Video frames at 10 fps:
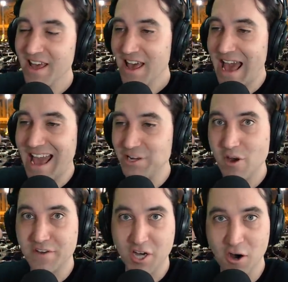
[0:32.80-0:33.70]
and you
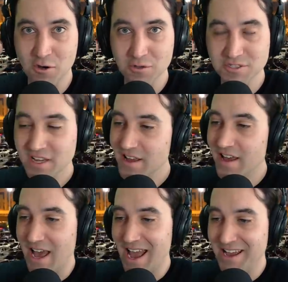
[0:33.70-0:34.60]
have a cold
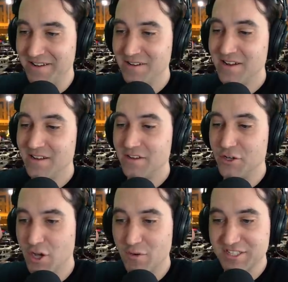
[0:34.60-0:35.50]
and you
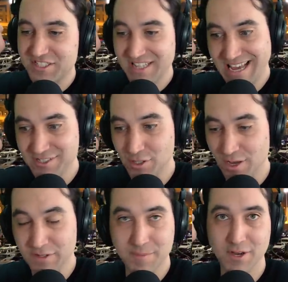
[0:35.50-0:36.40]
don't want to sneeze all
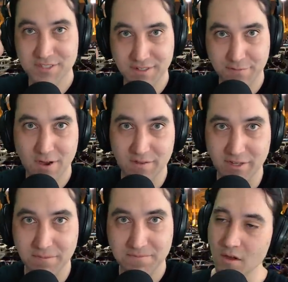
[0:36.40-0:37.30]
over the person in front of you.
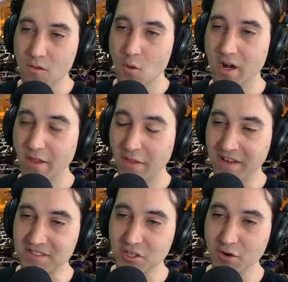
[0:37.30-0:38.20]
One other
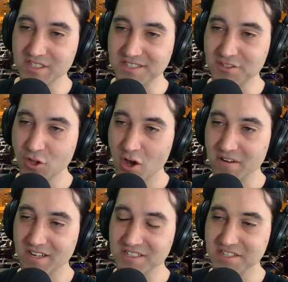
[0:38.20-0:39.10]
thing too is it's
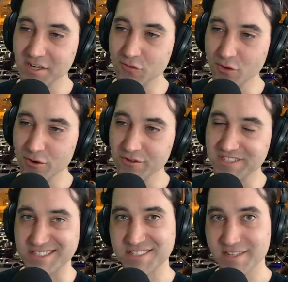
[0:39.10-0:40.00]
not considered rude to
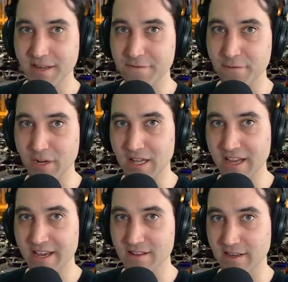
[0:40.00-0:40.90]
sniff really
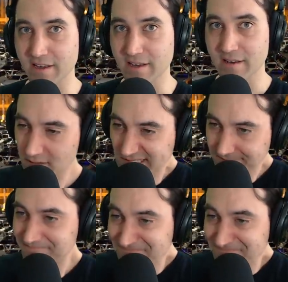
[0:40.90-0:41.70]
loudly here.